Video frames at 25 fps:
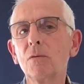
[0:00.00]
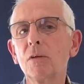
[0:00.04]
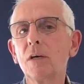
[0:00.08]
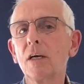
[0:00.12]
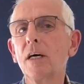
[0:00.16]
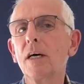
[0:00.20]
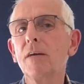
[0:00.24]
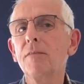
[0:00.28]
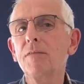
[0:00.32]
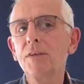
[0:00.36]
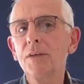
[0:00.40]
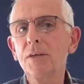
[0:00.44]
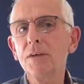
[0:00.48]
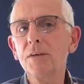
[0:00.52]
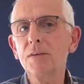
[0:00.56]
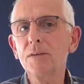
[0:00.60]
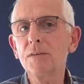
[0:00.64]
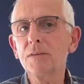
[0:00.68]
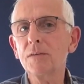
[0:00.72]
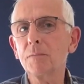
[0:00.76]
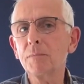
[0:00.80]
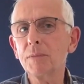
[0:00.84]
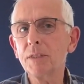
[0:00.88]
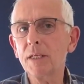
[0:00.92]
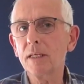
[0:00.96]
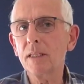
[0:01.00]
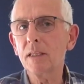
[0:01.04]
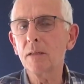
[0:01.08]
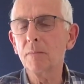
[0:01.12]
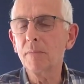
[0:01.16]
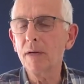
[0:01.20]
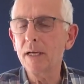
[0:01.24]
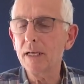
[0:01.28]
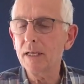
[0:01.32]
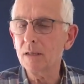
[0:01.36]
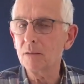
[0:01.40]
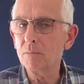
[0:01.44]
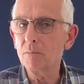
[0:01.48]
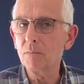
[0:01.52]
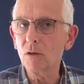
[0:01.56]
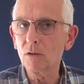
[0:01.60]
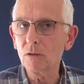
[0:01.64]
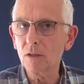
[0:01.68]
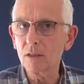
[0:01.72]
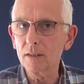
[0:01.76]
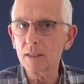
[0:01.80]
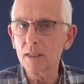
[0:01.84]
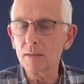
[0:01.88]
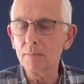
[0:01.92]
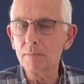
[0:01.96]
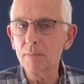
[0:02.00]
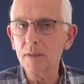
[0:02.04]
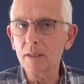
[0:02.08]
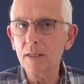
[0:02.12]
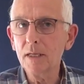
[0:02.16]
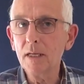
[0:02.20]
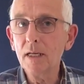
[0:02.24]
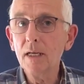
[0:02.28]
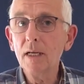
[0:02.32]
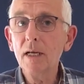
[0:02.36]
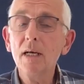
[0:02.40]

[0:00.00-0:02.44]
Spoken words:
that I've used, the particular make and model number,